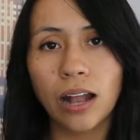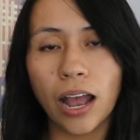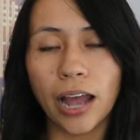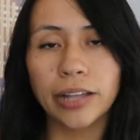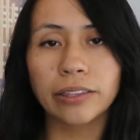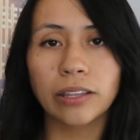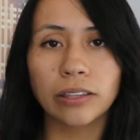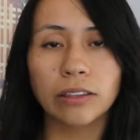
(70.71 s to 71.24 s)

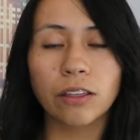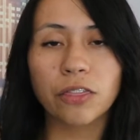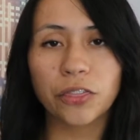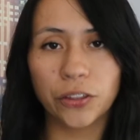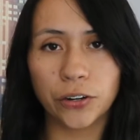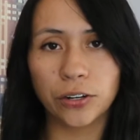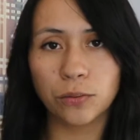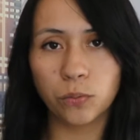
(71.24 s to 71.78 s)
And then the
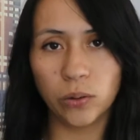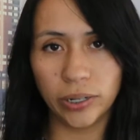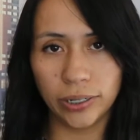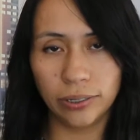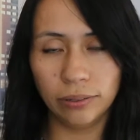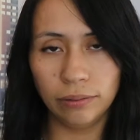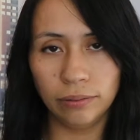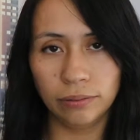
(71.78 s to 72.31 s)
third
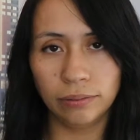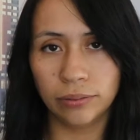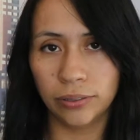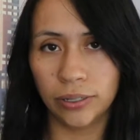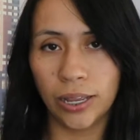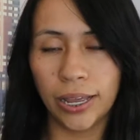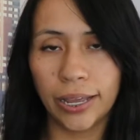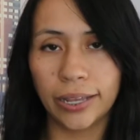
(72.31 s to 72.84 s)
one
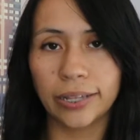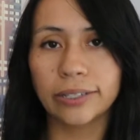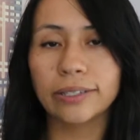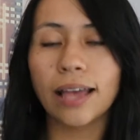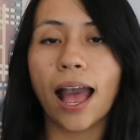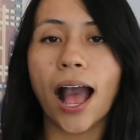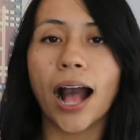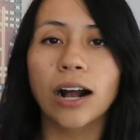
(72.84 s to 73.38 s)
is
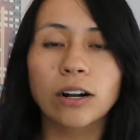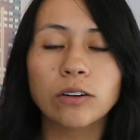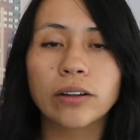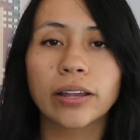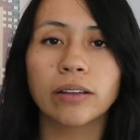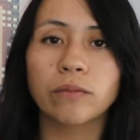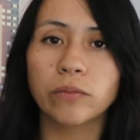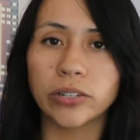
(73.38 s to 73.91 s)
how
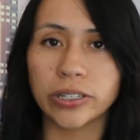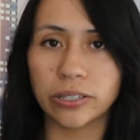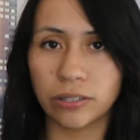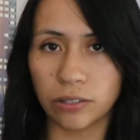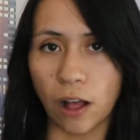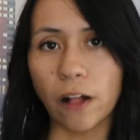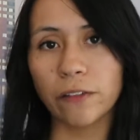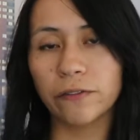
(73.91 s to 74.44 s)
can we
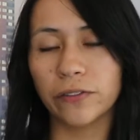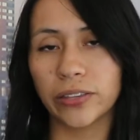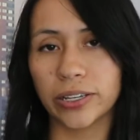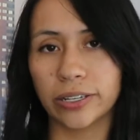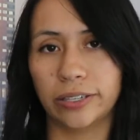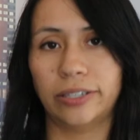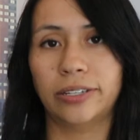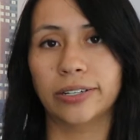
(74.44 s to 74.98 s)
solve
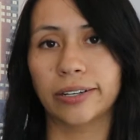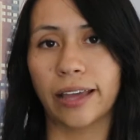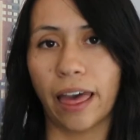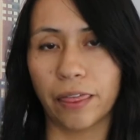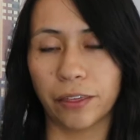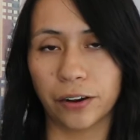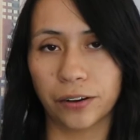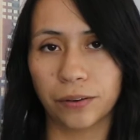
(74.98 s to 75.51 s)
this
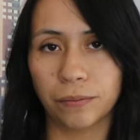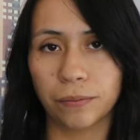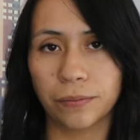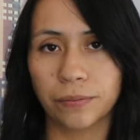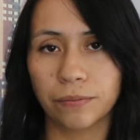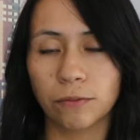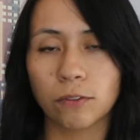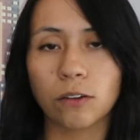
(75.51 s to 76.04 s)
together?
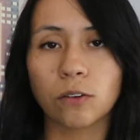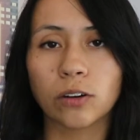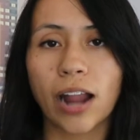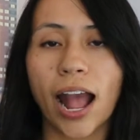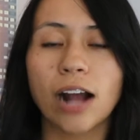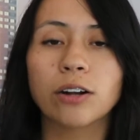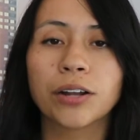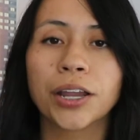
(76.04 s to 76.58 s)
Or
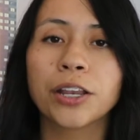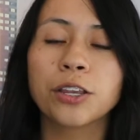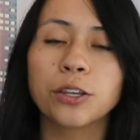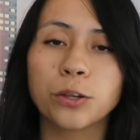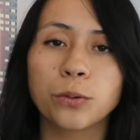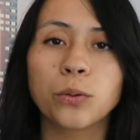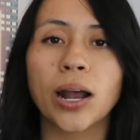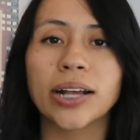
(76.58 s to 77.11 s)
how can
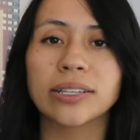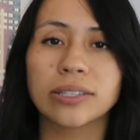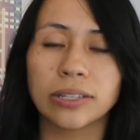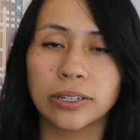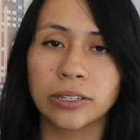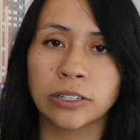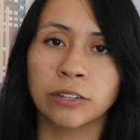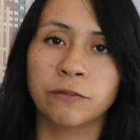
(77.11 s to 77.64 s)
you as
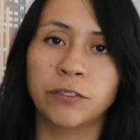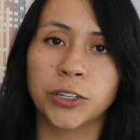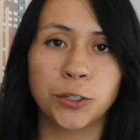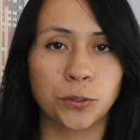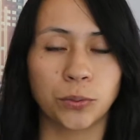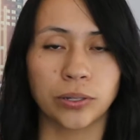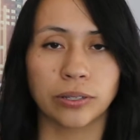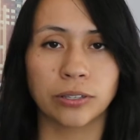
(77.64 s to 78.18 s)
an
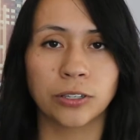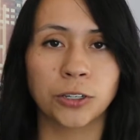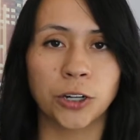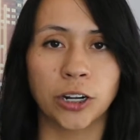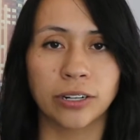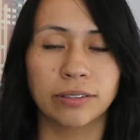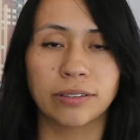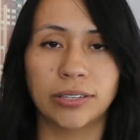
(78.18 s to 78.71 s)
individual
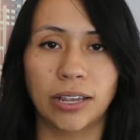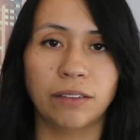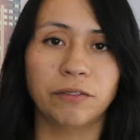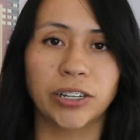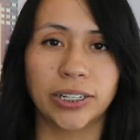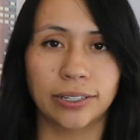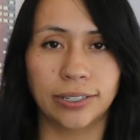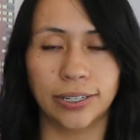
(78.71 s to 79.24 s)
start
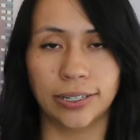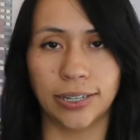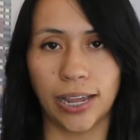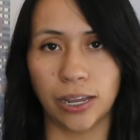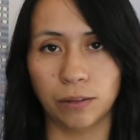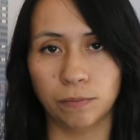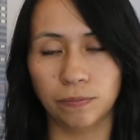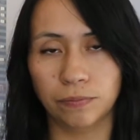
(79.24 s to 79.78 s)
saving
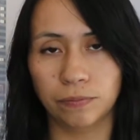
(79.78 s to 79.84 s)
today?